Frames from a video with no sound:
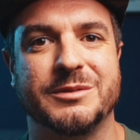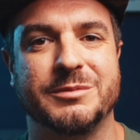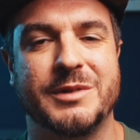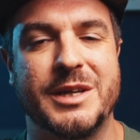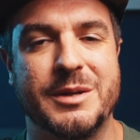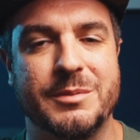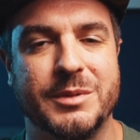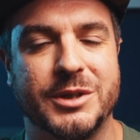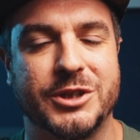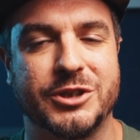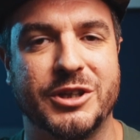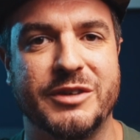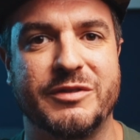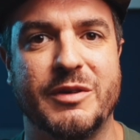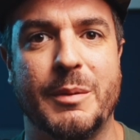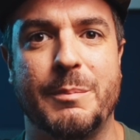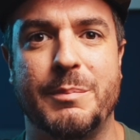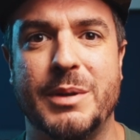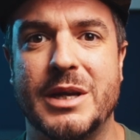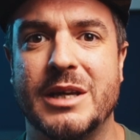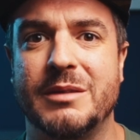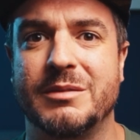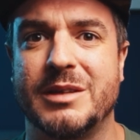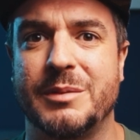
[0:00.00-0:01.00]
some imagery for
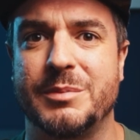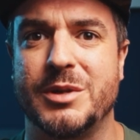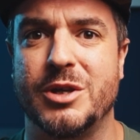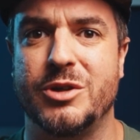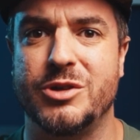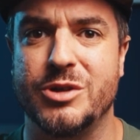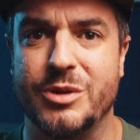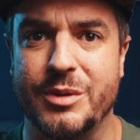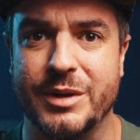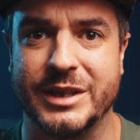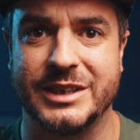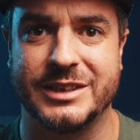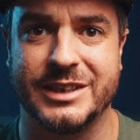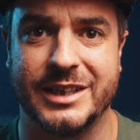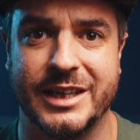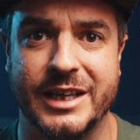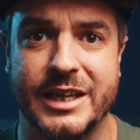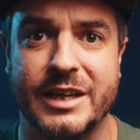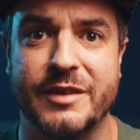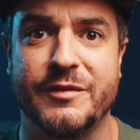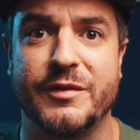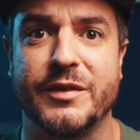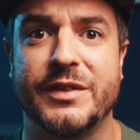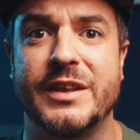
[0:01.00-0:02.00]
BMW
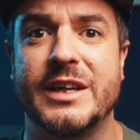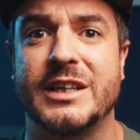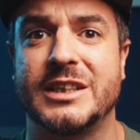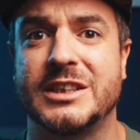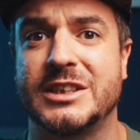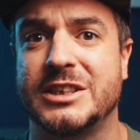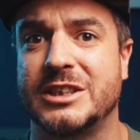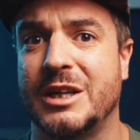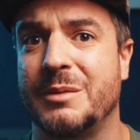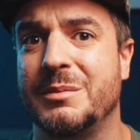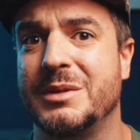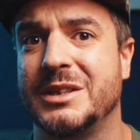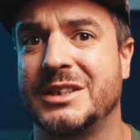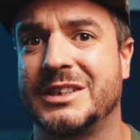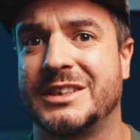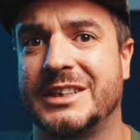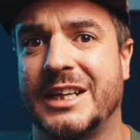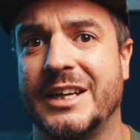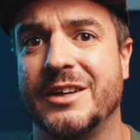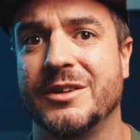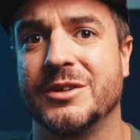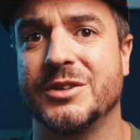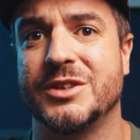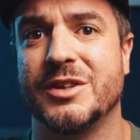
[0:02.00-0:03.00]
USA for their summer
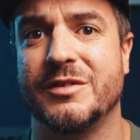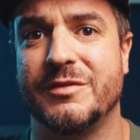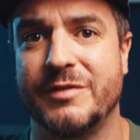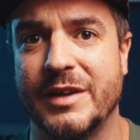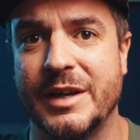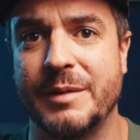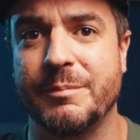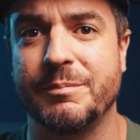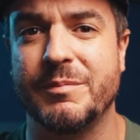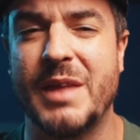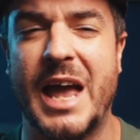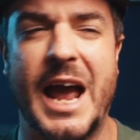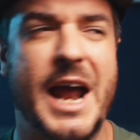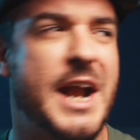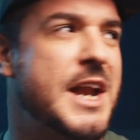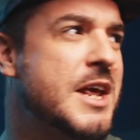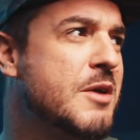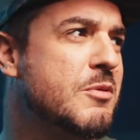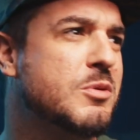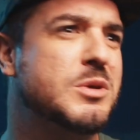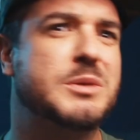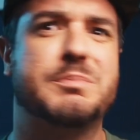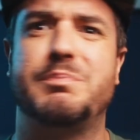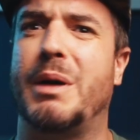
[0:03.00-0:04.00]
sales event, and
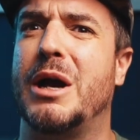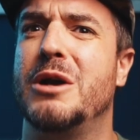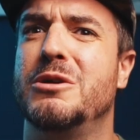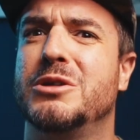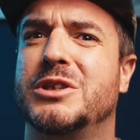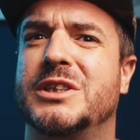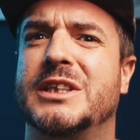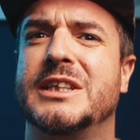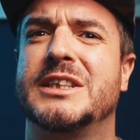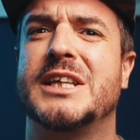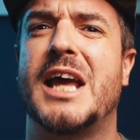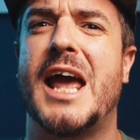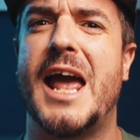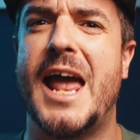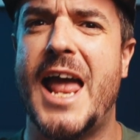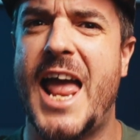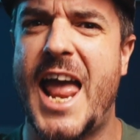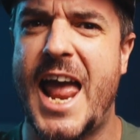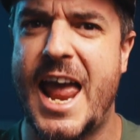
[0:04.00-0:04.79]
it was posted